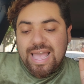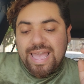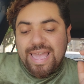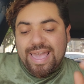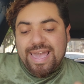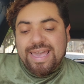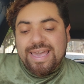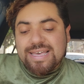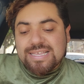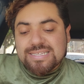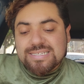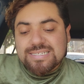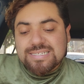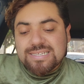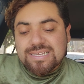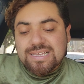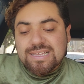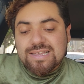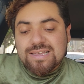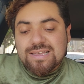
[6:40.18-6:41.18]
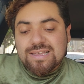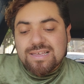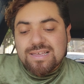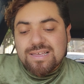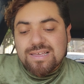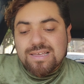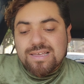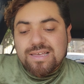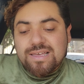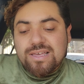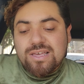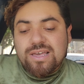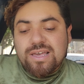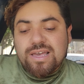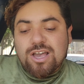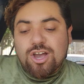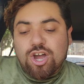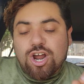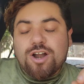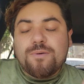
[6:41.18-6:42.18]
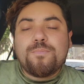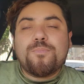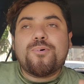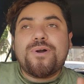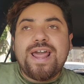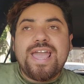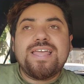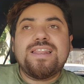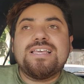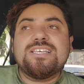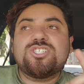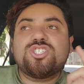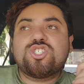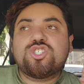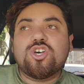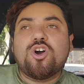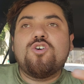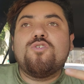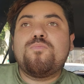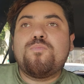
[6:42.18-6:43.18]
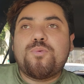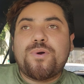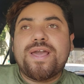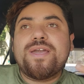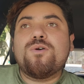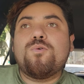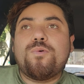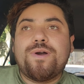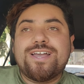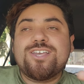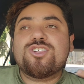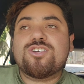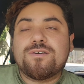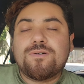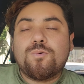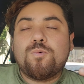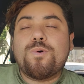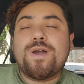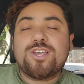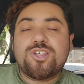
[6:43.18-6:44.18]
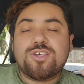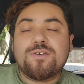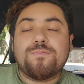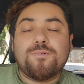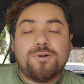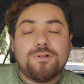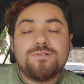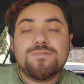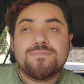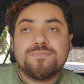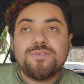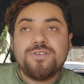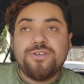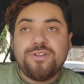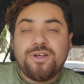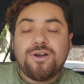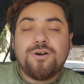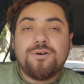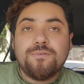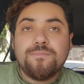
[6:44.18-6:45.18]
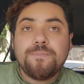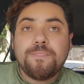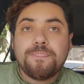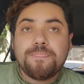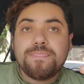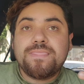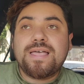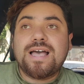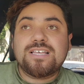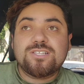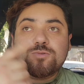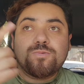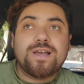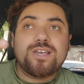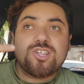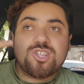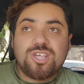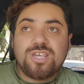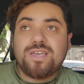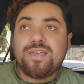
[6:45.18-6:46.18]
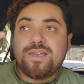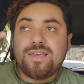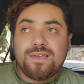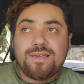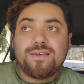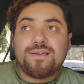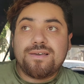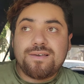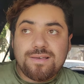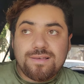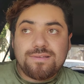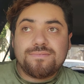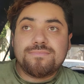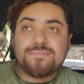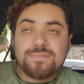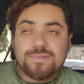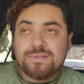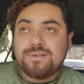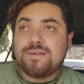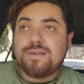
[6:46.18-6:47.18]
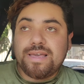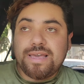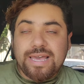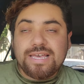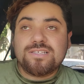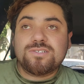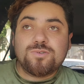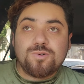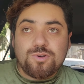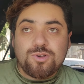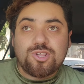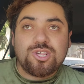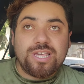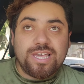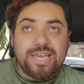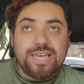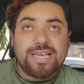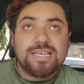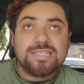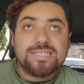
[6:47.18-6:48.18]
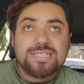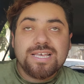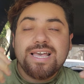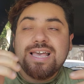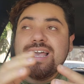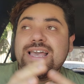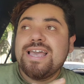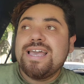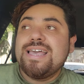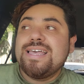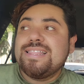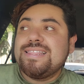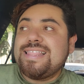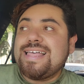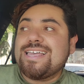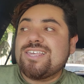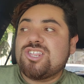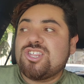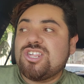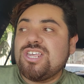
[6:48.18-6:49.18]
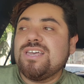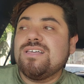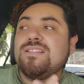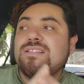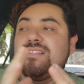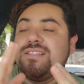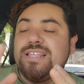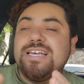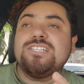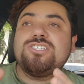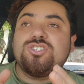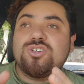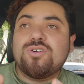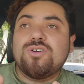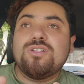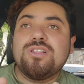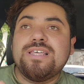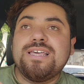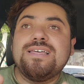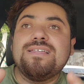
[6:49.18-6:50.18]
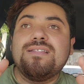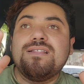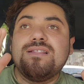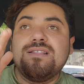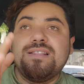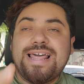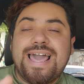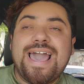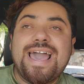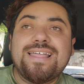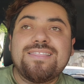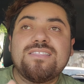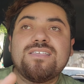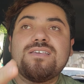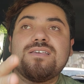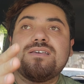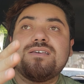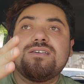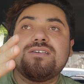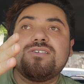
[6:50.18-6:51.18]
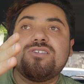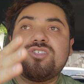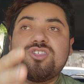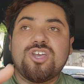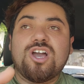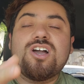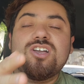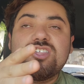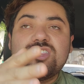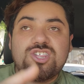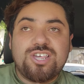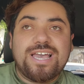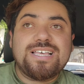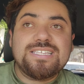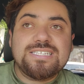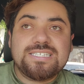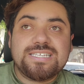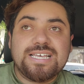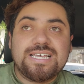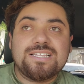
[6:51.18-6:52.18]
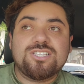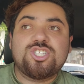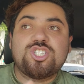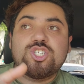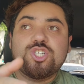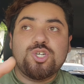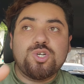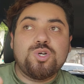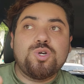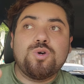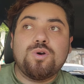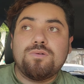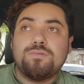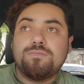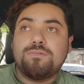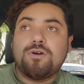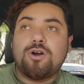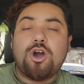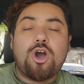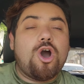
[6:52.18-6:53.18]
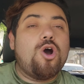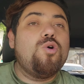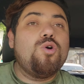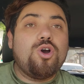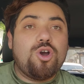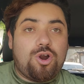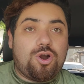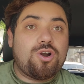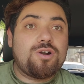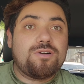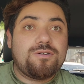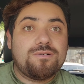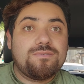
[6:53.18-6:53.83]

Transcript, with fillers: is her brain is so brainwashable, you know, that's why she is who she is, that she literally led John Jensen to own her,